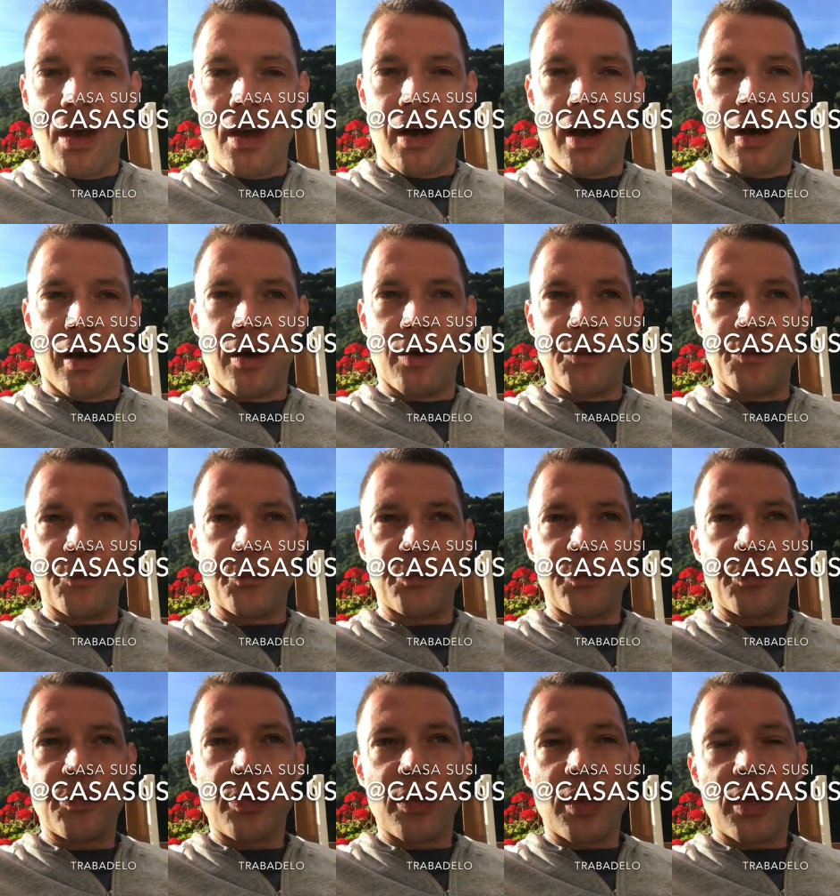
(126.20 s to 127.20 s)

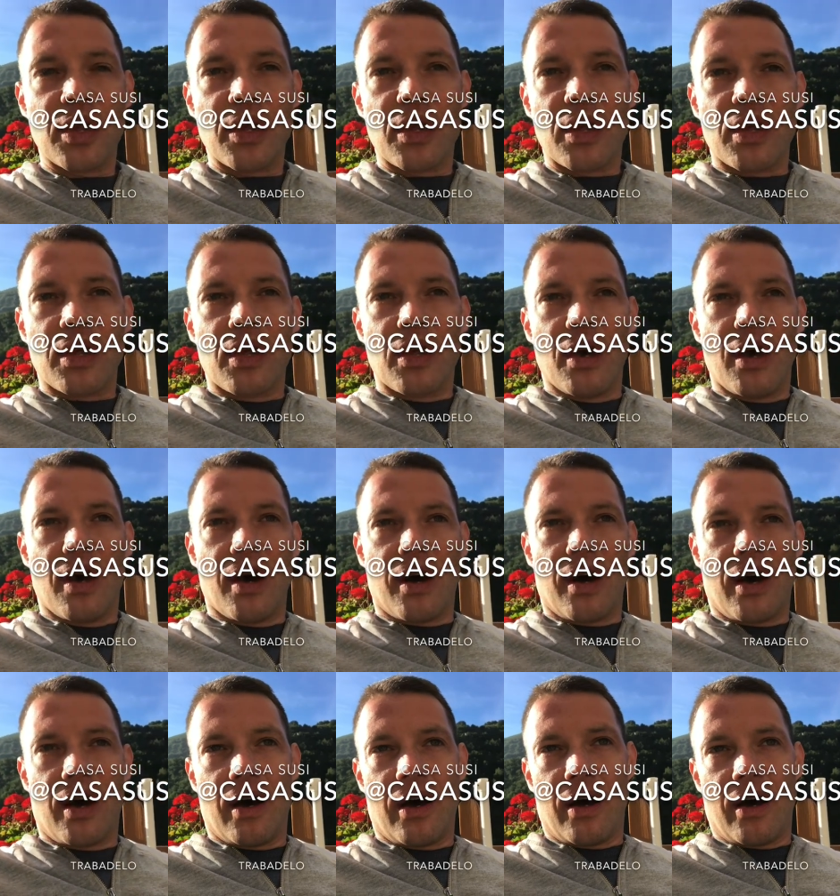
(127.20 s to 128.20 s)
Um,
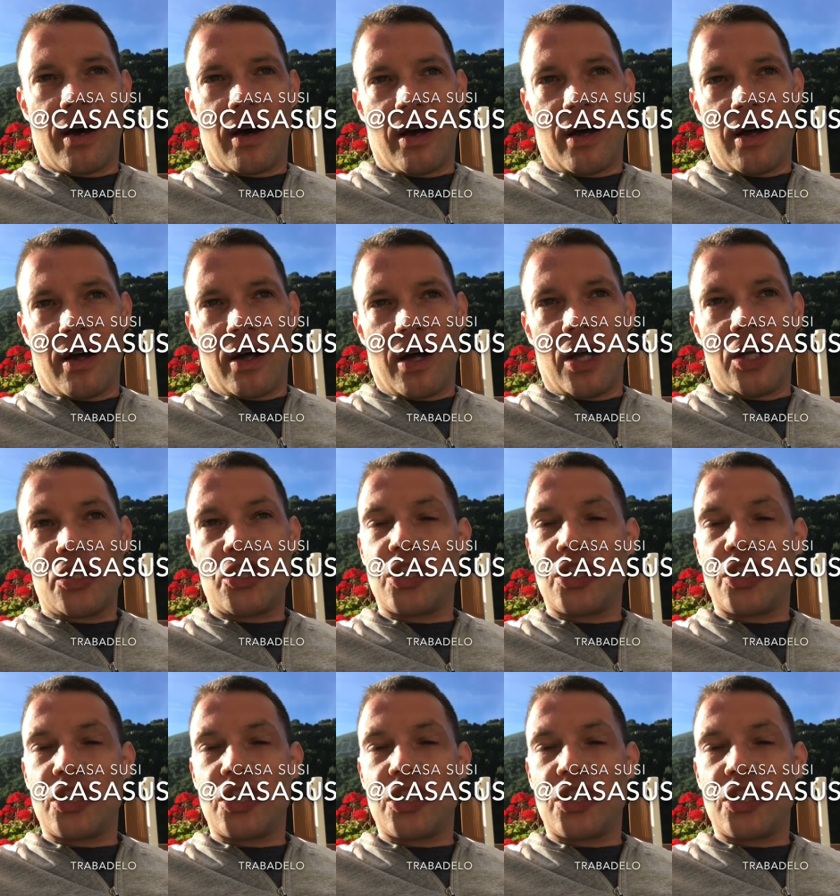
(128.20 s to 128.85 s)
uh,